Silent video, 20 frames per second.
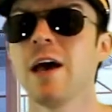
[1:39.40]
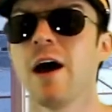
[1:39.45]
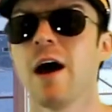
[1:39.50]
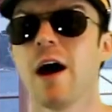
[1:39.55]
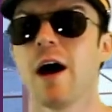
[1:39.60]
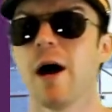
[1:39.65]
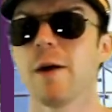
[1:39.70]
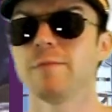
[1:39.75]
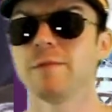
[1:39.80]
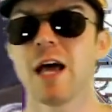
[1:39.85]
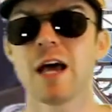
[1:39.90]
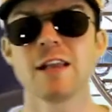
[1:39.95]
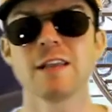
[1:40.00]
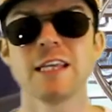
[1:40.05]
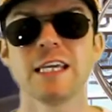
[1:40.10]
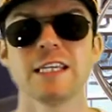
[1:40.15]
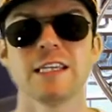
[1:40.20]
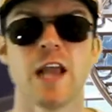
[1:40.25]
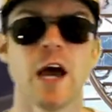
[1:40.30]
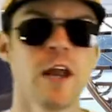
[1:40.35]

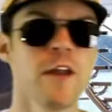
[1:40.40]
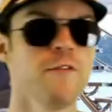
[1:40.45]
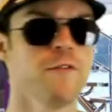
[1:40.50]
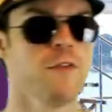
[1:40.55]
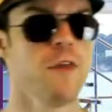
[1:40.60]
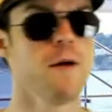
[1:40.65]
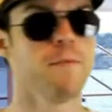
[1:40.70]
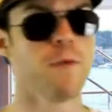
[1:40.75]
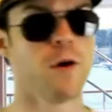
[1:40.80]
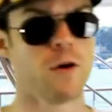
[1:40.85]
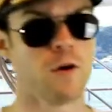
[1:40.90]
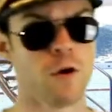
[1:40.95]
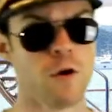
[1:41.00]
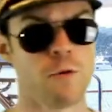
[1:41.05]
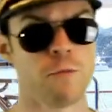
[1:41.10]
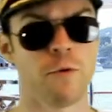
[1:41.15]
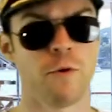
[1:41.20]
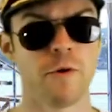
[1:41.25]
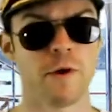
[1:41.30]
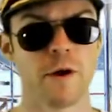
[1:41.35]
Luckily, none of them are
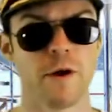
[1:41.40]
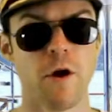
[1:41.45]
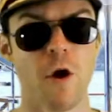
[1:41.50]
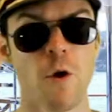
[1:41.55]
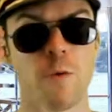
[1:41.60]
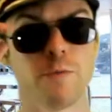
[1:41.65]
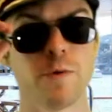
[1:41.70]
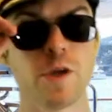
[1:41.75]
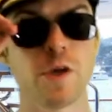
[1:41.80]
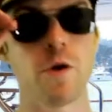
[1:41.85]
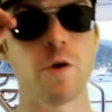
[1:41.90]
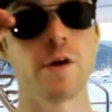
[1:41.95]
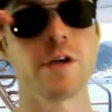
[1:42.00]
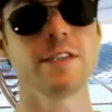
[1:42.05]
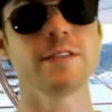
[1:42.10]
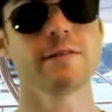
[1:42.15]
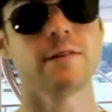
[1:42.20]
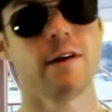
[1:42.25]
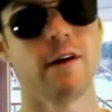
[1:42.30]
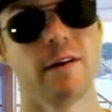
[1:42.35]

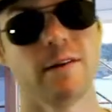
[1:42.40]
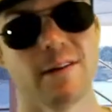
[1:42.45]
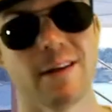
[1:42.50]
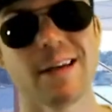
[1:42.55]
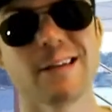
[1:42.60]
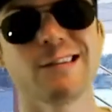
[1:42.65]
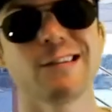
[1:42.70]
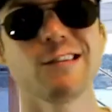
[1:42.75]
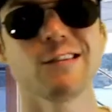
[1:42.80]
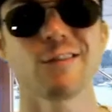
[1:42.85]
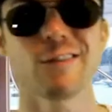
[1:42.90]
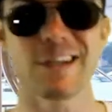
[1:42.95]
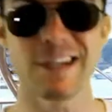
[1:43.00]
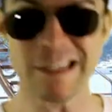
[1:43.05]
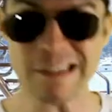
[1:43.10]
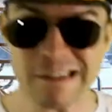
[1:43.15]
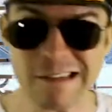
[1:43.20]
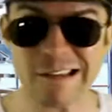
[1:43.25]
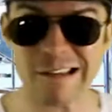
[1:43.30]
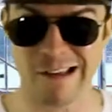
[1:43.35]
opioids, unless you're
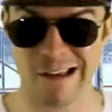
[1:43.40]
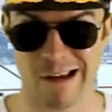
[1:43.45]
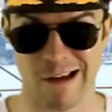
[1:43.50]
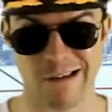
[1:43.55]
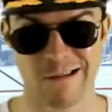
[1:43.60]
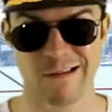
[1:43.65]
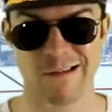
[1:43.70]
into that